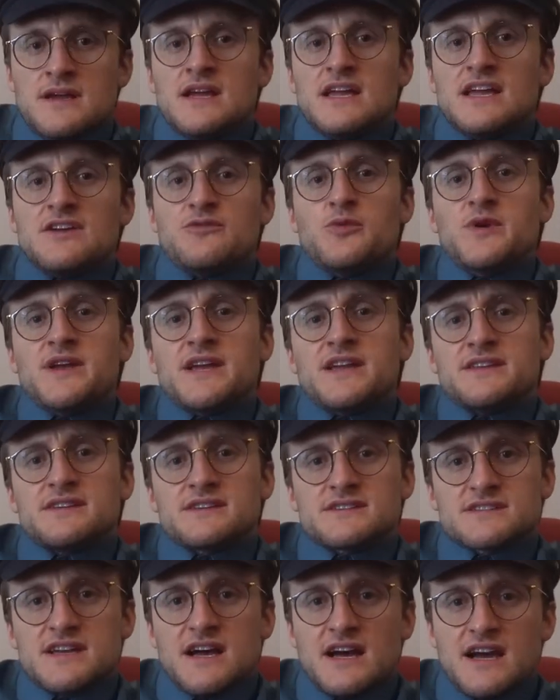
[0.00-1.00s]
If we can
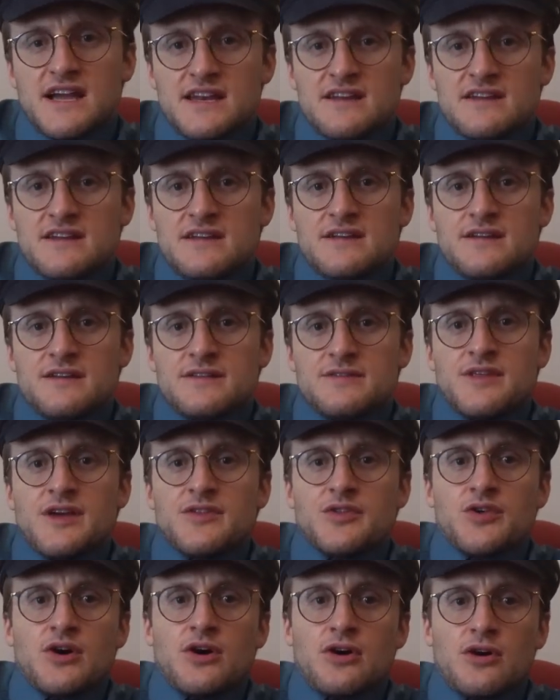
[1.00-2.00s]
decide
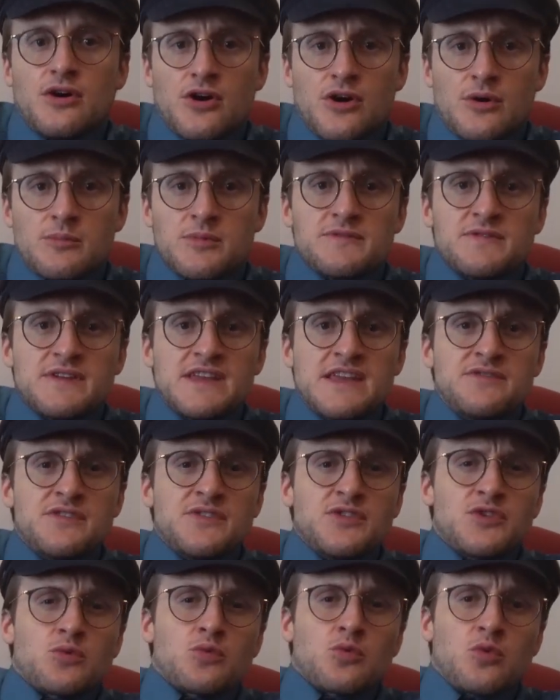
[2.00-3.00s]
that the harm of
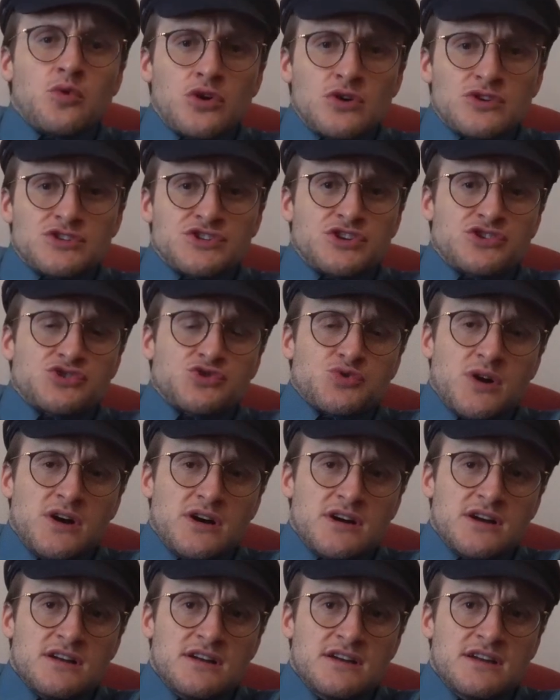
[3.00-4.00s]
even the worst
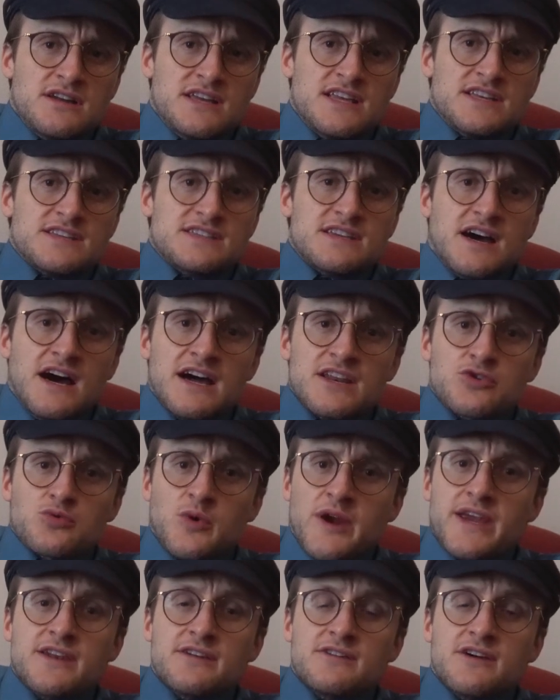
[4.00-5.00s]
drug is not
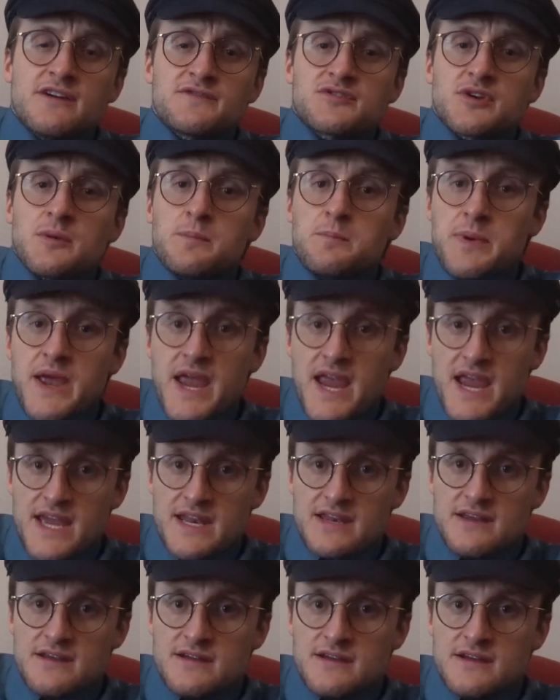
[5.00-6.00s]
great enough to ban,